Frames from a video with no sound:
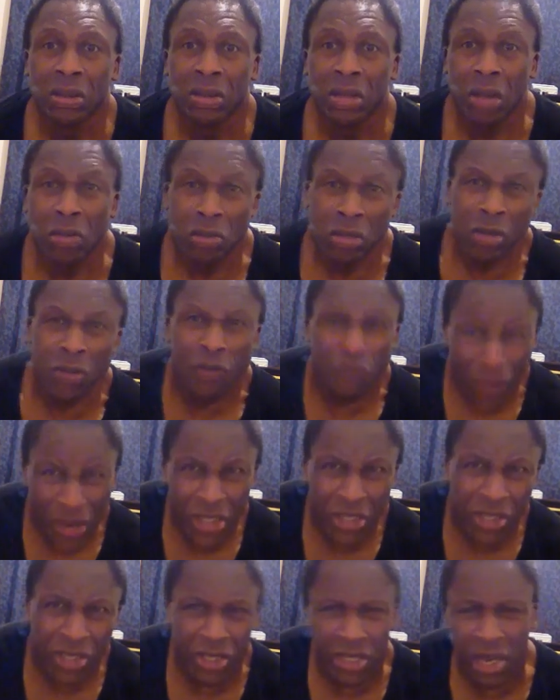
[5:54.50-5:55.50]
Don't
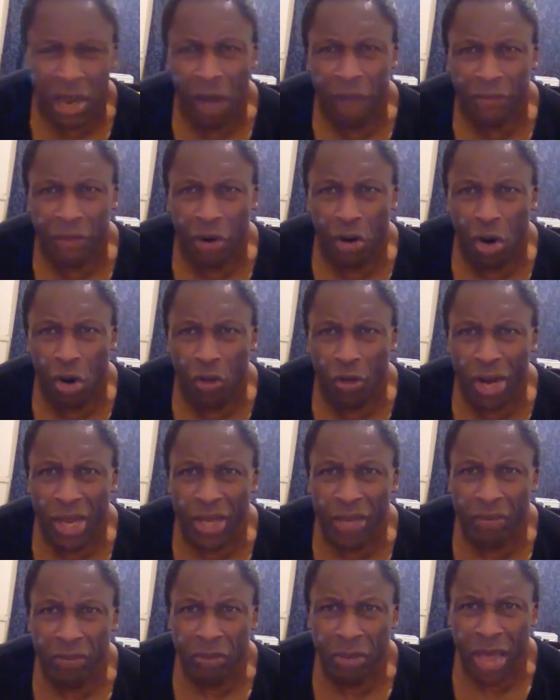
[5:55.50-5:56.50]
convince yourself they're all
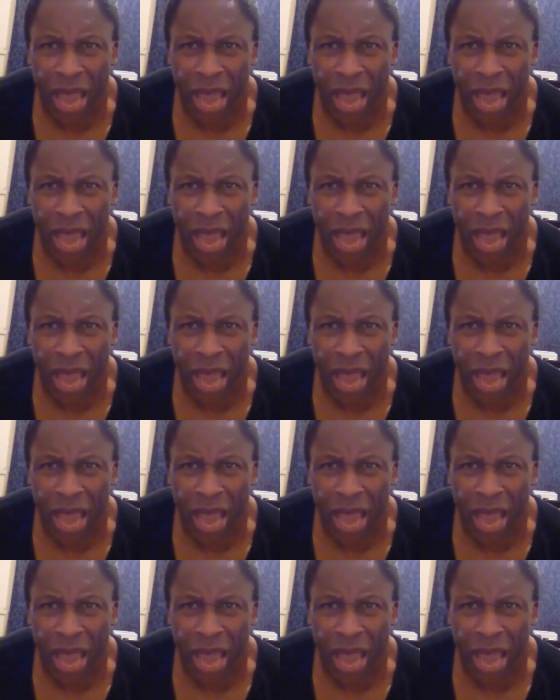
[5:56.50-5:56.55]
right.